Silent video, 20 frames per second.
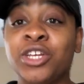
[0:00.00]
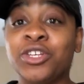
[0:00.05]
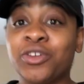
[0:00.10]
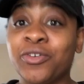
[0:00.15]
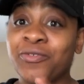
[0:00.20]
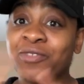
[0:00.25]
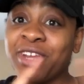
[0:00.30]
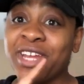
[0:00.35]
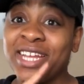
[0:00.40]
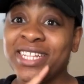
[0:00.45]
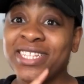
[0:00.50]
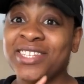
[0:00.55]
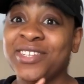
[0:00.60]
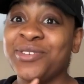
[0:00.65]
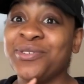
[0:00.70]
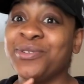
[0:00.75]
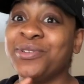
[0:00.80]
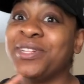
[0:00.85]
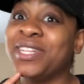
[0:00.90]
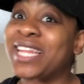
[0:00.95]
don't forget
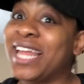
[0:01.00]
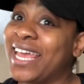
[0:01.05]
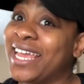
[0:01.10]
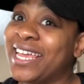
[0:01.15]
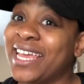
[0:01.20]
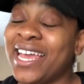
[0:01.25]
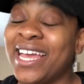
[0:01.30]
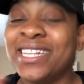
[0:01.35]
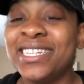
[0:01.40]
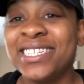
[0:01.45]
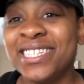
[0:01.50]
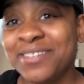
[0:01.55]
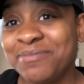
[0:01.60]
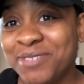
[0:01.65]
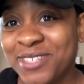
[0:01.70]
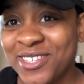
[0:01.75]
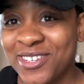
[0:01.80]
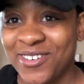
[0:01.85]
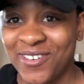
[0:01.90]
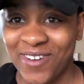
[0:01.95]
to like and
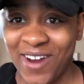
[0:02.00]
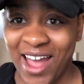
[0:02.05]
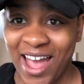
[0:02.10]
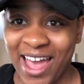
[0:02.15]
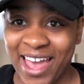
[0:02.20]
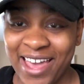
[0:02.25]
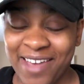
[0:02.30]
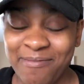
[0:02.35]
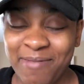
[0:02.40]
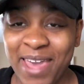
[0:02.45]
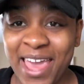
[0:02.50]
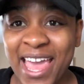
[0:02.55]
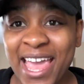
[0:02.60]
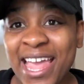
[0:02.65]
subscribe